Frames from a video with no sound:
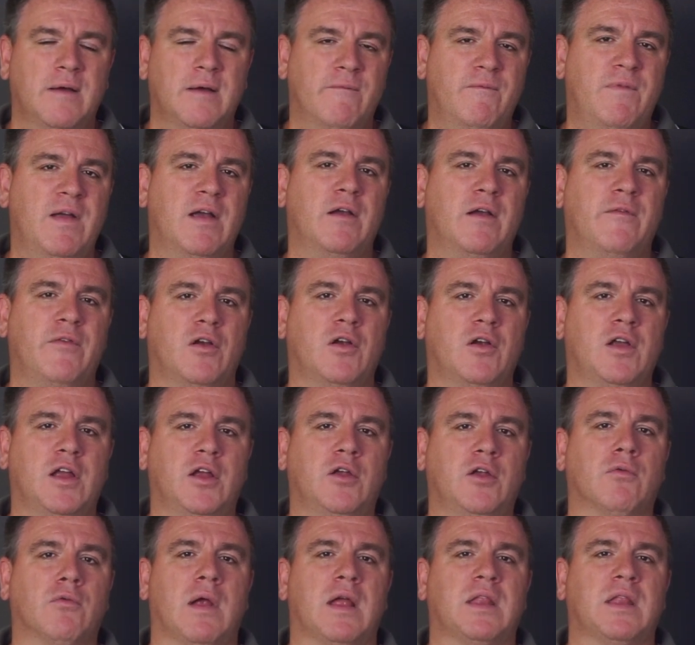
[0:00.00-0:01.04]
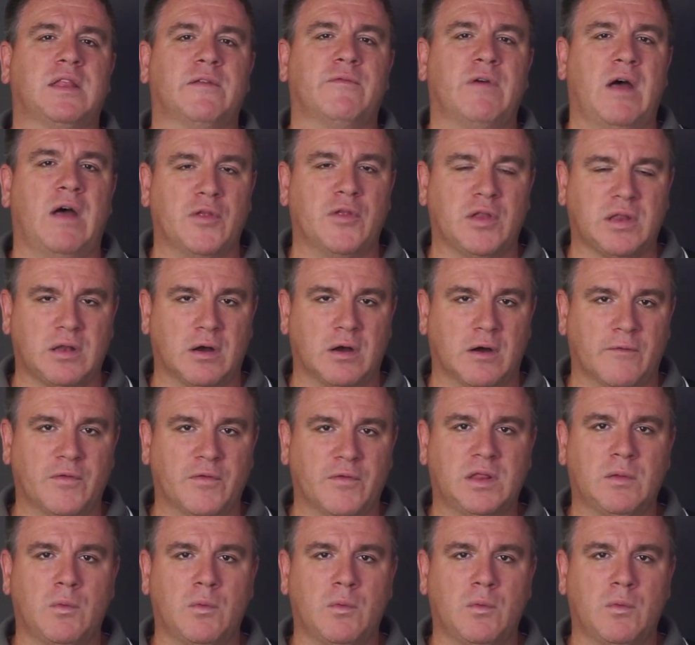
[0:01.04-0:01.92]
very, very aggressive on the surface.